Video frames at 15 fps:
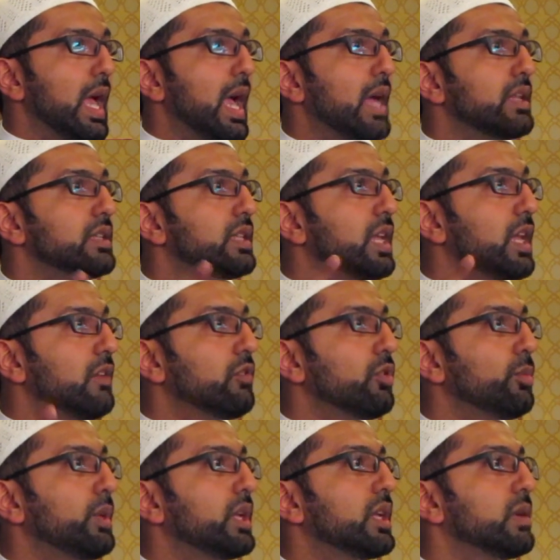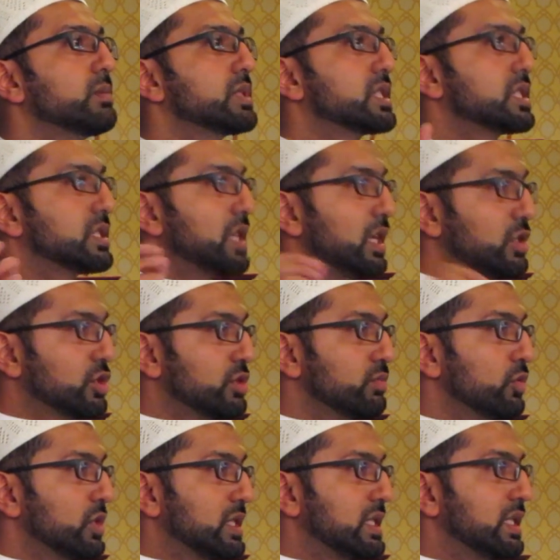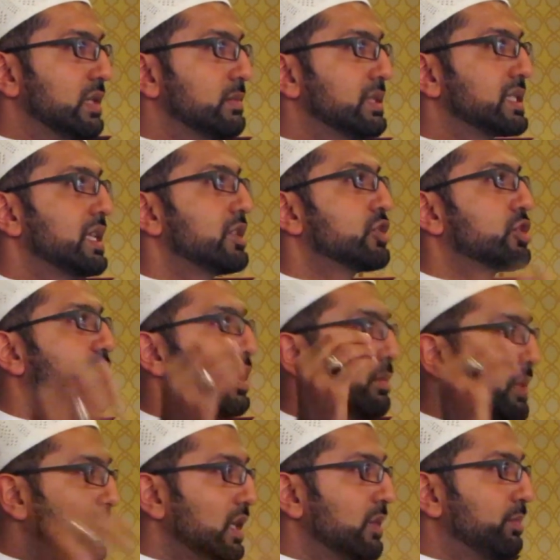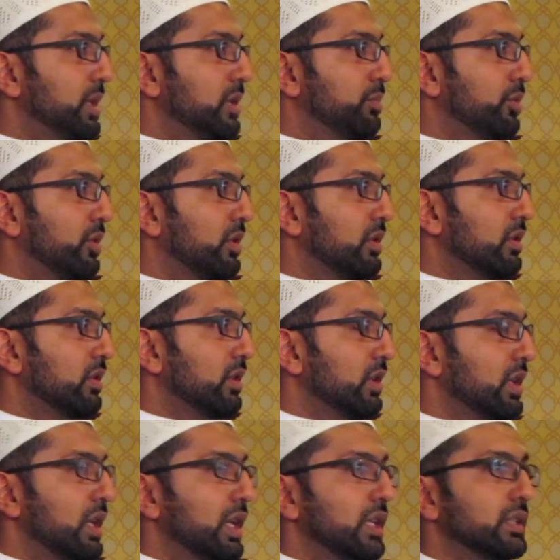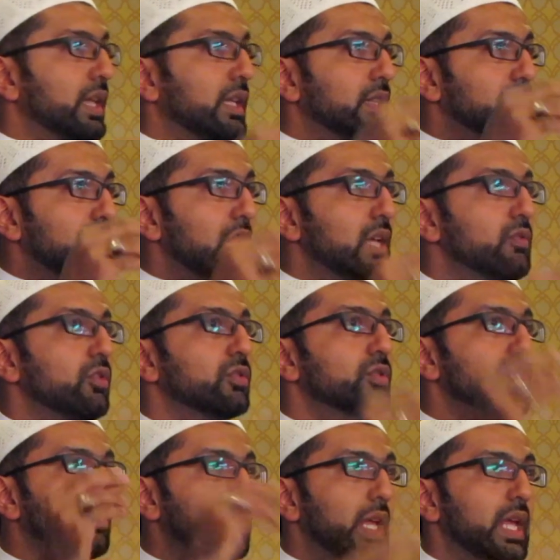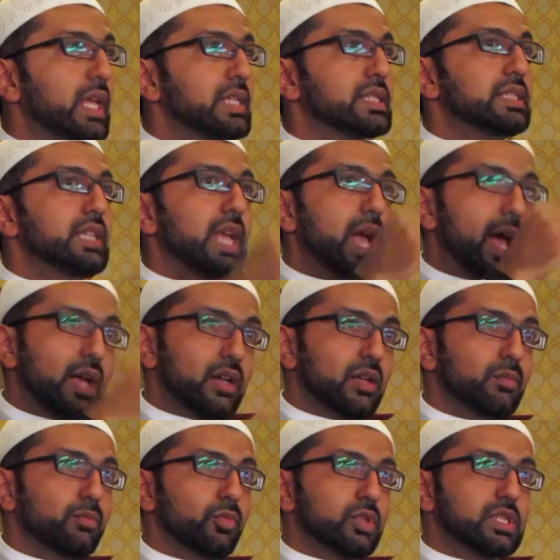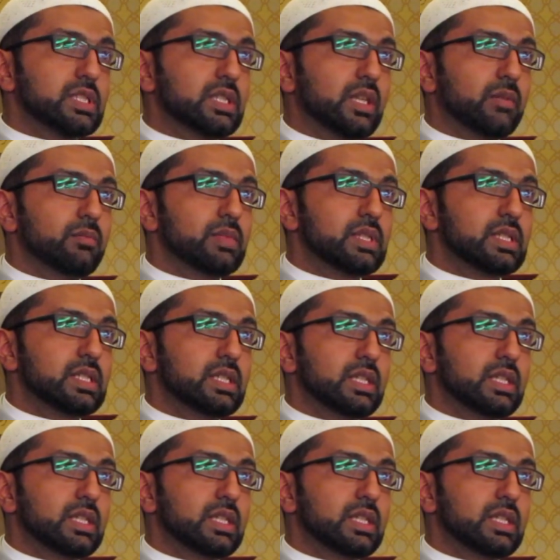and they will become such Muslims, such committed people, that they will replace the Arab Muslims